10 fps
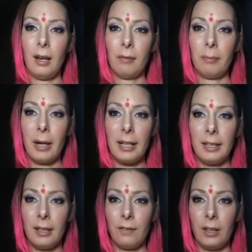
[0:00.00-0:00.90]
by
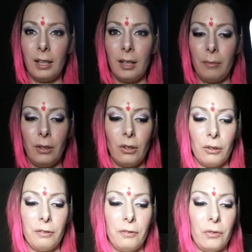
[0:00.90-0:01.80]
giving him your
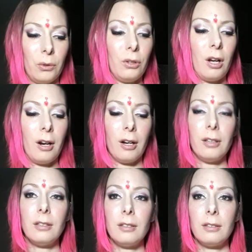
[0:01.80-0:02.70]
full heart,